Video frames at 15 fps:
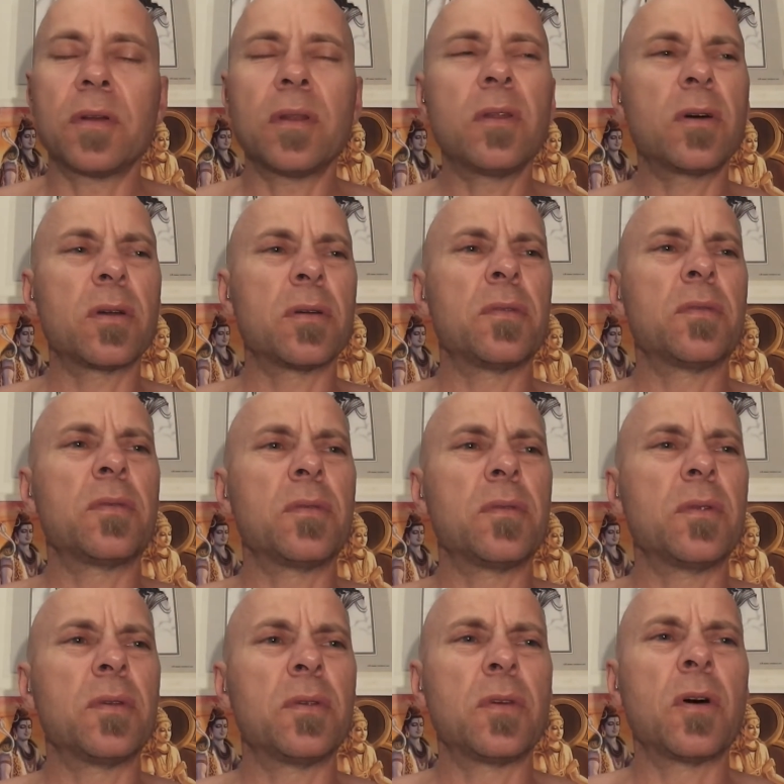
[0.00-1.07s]
A lot of
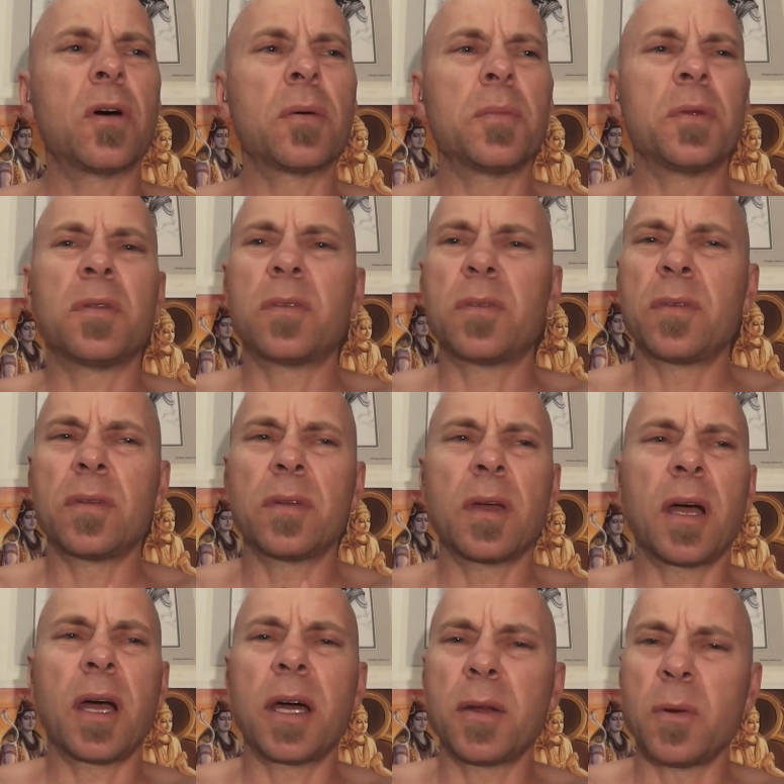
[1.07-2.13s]
the time it's
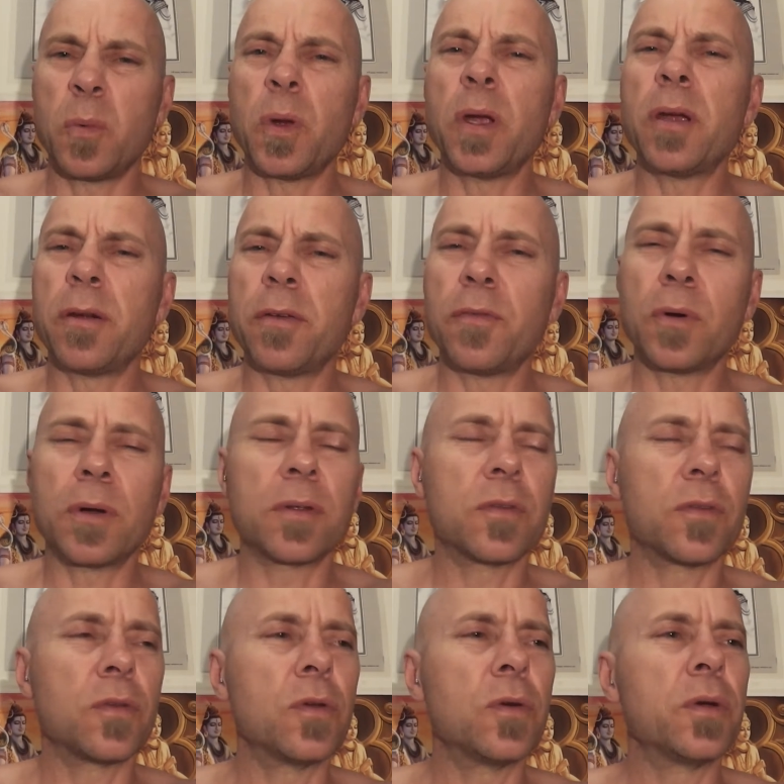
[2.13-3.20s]
unaware of what
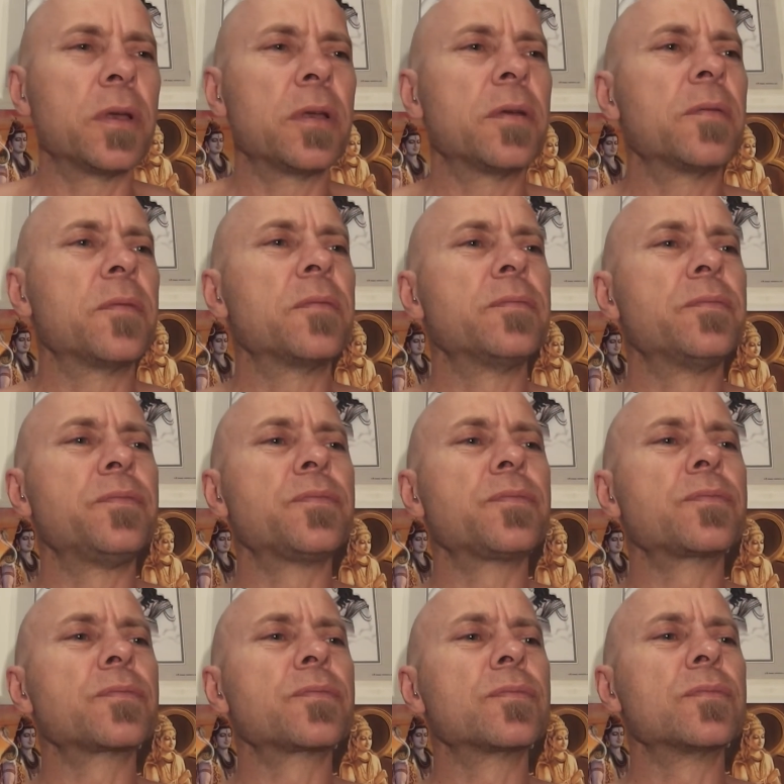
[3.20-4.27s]
it's doing.
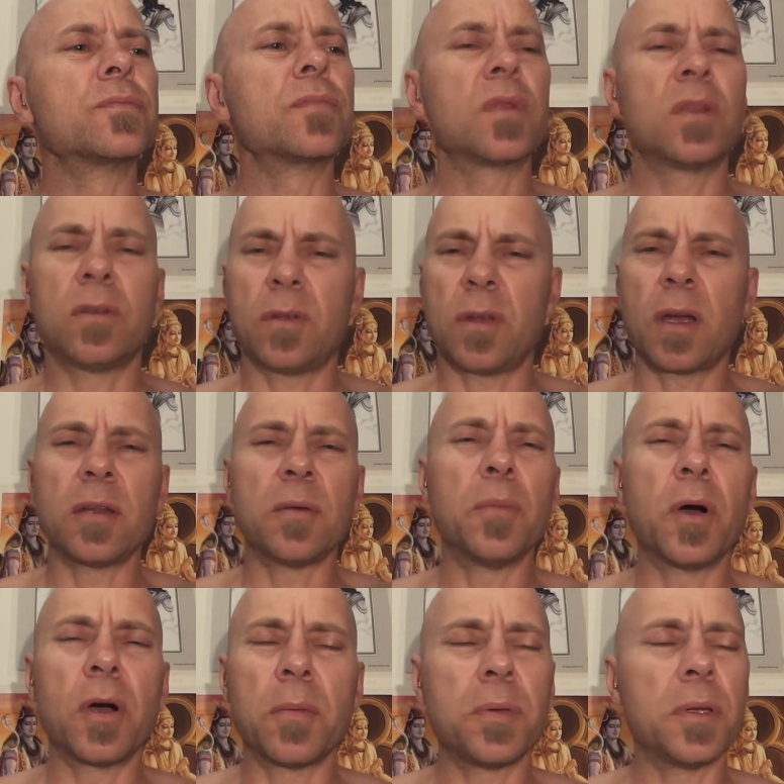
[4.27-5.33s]
This is only
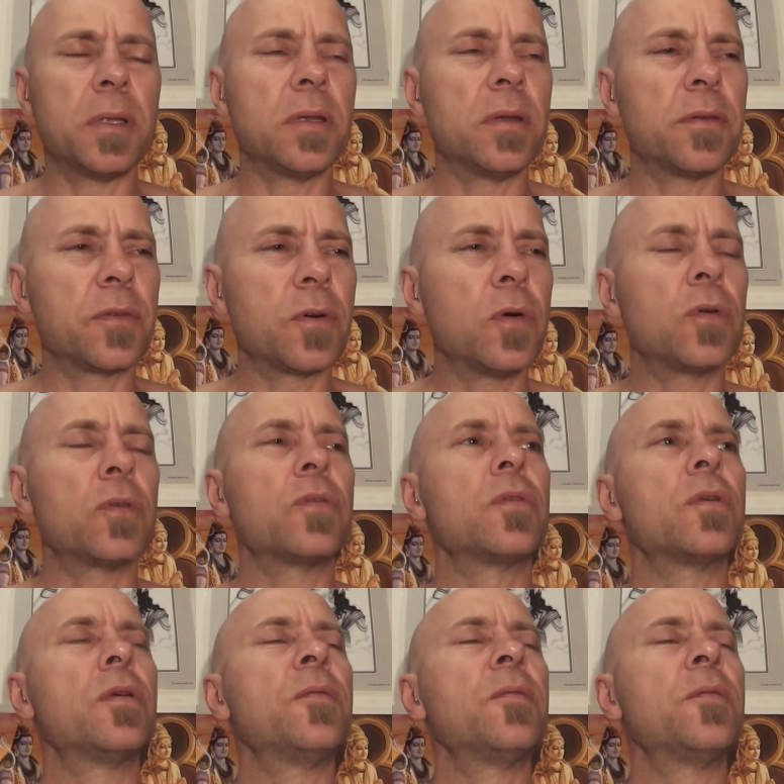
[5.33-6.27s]
my opinion, of course.